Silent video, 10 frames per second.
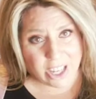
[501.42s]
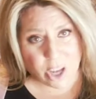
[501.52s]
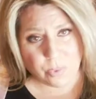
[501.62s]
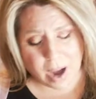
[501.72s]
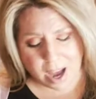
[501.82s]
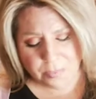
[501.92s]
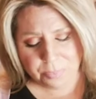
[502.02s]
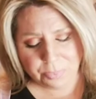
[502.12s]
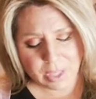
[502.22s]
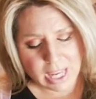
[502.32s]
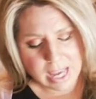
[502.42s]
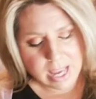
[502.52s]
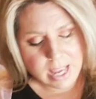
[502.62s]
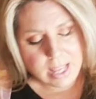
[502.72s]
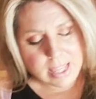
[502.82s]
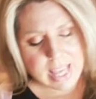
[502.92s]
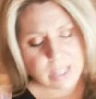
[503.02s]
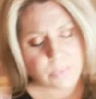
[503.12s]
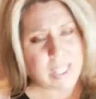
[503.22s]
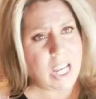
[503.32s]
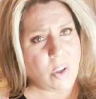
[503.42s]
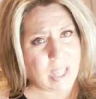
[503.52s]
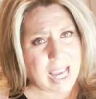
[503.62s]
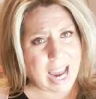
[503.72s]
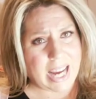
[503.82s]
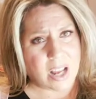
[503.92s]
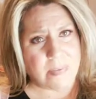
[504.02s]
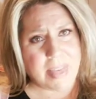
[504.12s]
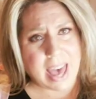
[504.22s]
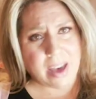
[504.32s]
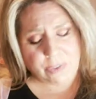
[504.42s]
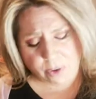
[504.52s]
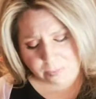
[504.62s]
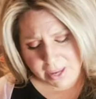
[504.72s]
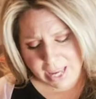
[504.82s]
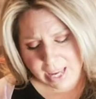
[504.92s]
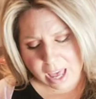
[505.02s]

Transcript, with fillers: go wrong. This was the only item that for me,